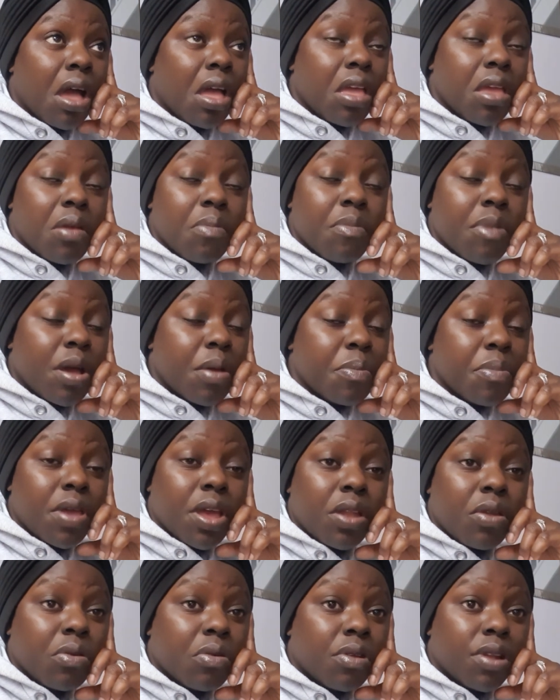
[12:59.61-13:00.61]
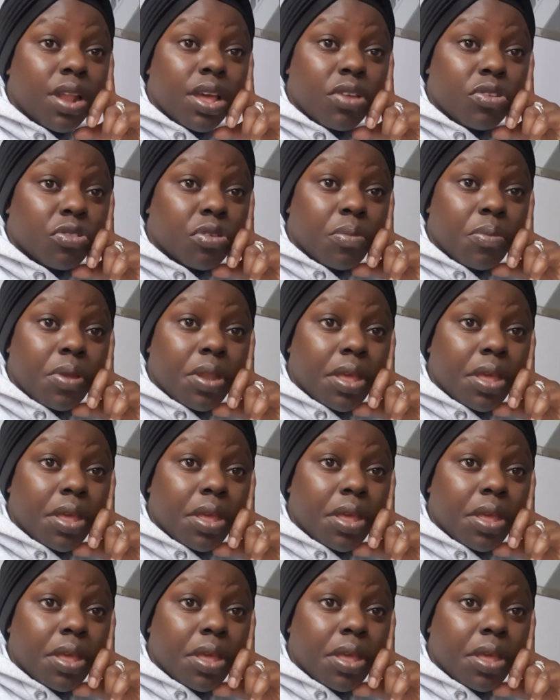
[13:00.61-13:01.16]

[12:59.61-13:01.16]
it might be an online shopping